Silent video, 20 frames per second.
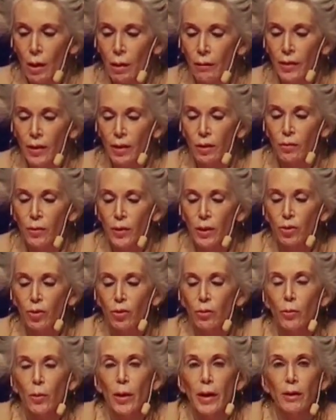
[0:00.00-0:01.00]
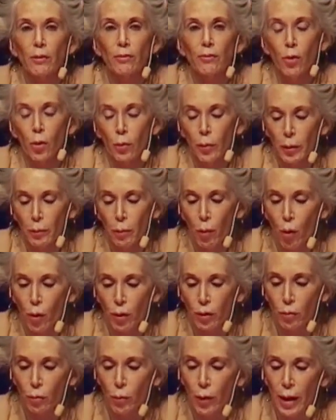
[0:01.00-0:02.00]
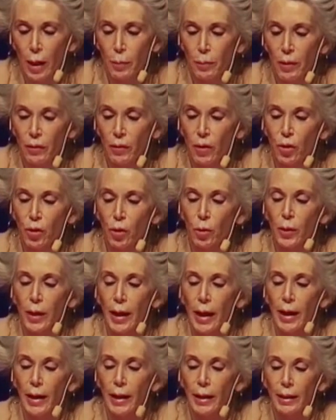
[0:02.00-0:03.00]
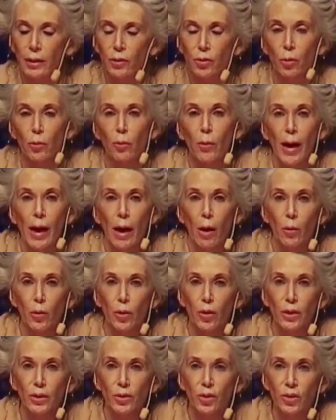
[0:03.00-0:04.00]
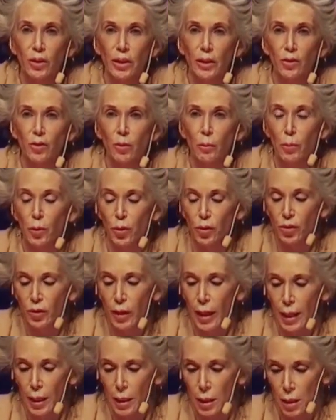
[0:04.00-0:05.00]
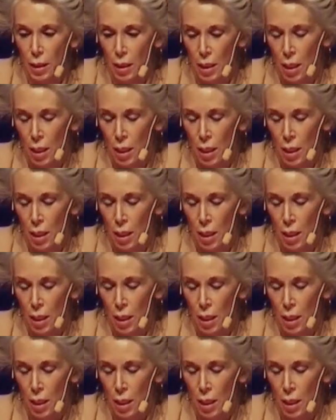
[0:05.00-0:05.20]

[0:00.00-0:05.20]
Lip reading: The conviction rate for reported rape in the UK is around 6%.